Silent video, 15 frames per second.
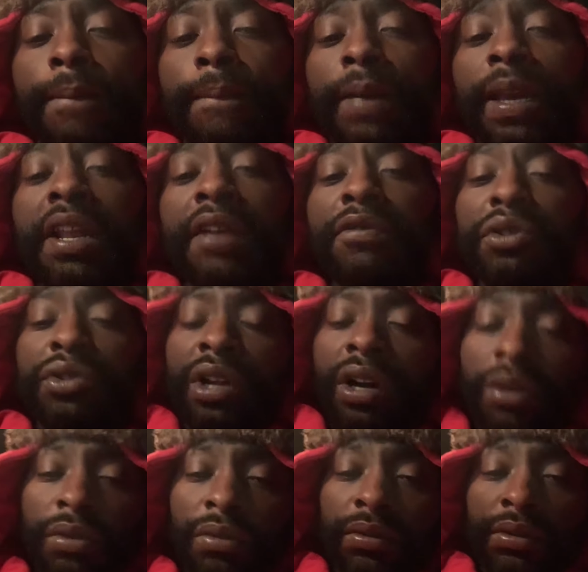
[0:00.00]
And if you
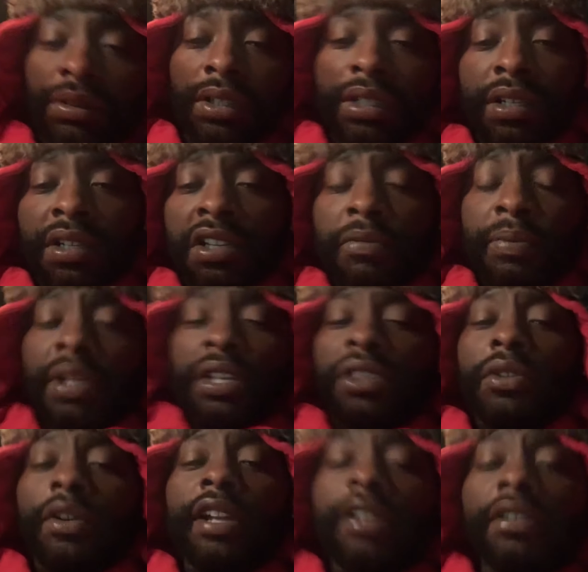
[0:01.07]
don't, you have been
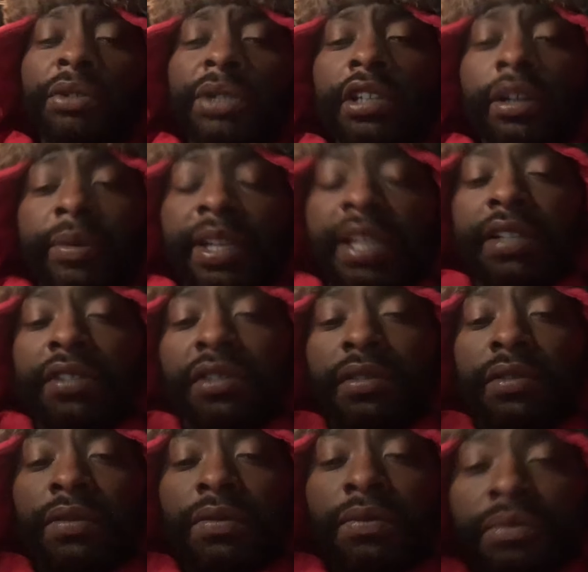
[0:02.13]
threatened with
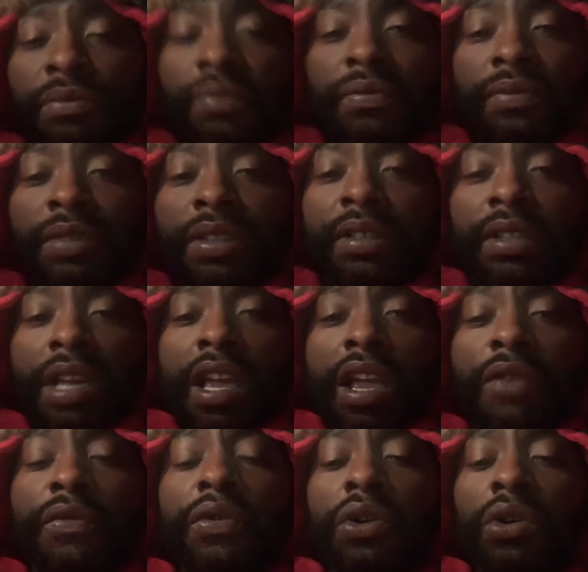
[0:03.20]
termination.
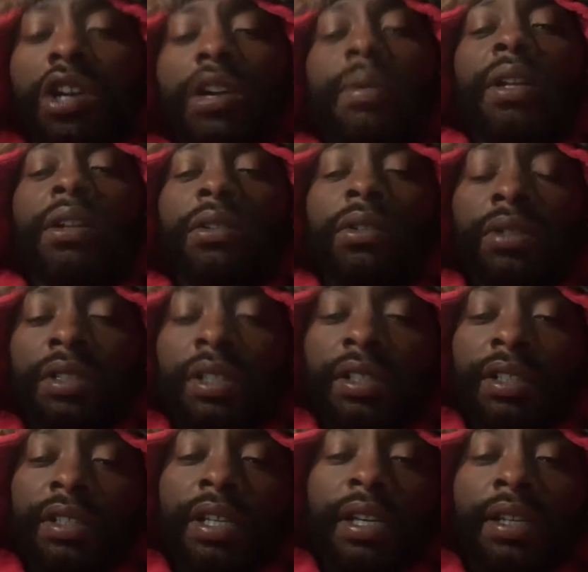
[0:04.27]
If you don't come in on your
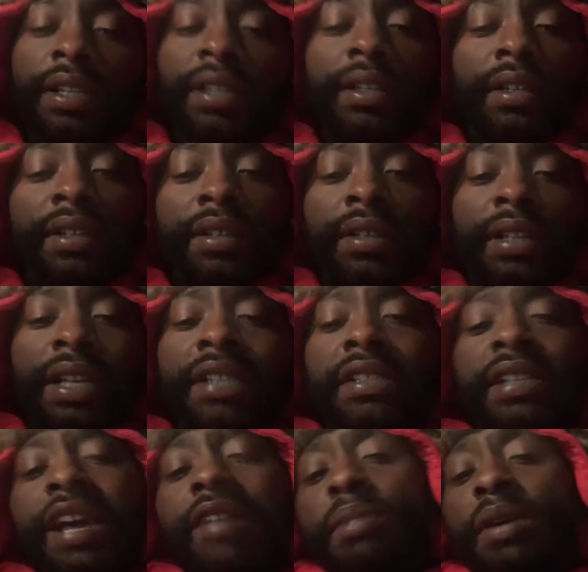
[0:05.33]
sixth day. Let's
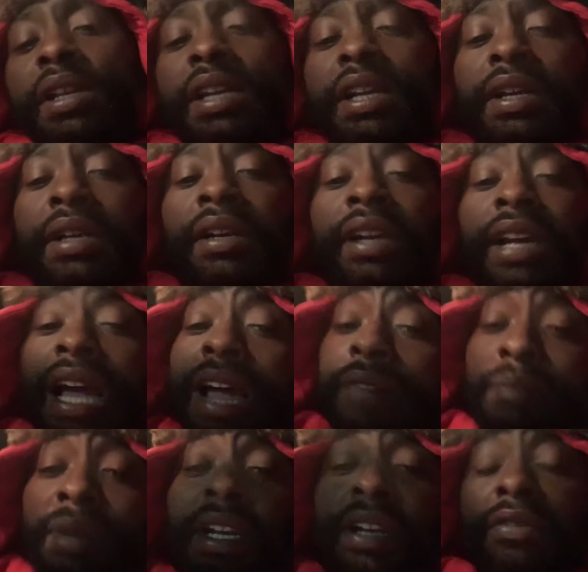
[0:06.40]
say I've been here. I've
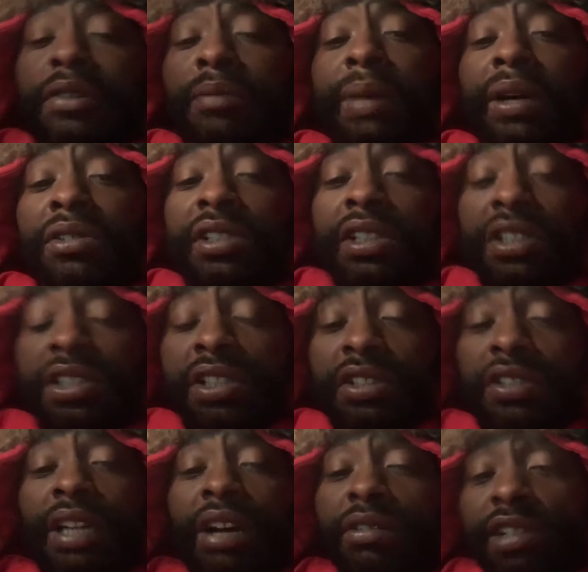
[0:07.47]
been here for about six
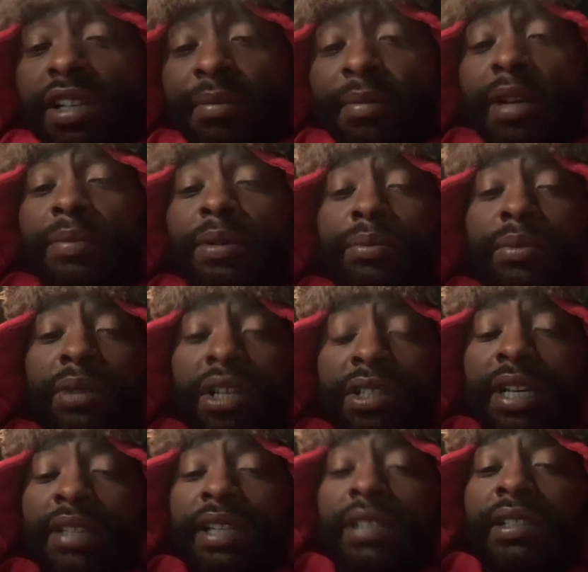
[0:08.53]
years now. It's coming up in March,
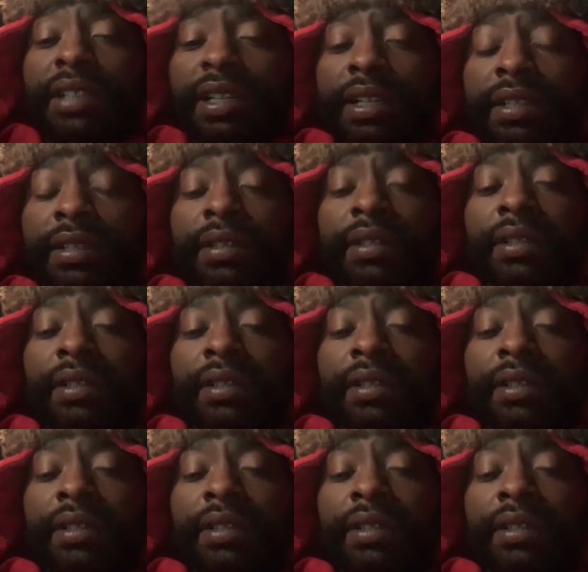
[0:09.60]
as I said.